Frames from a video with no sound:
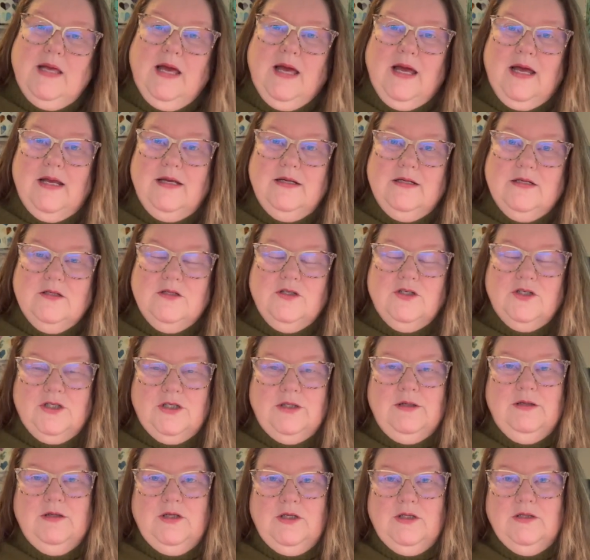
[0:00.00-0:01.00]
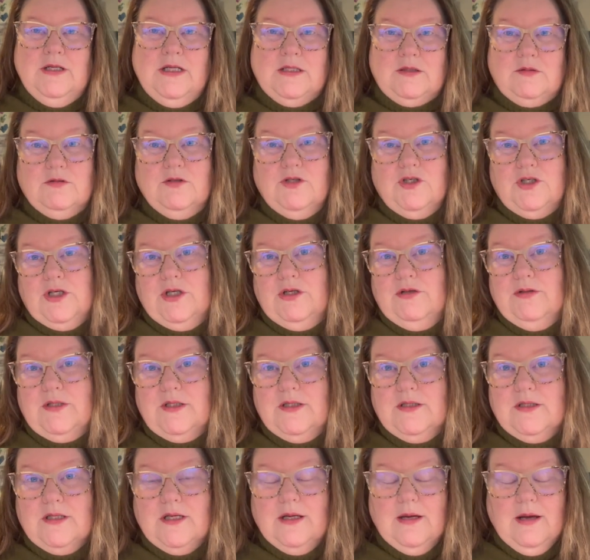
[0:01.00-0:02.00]
and that's what she
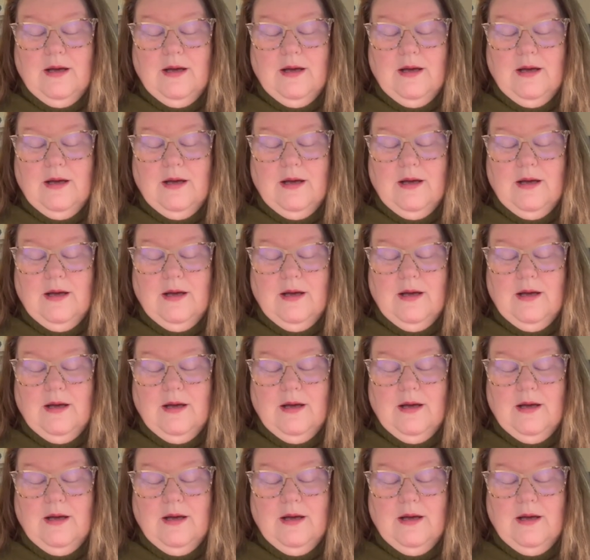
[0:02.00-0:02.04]
uses.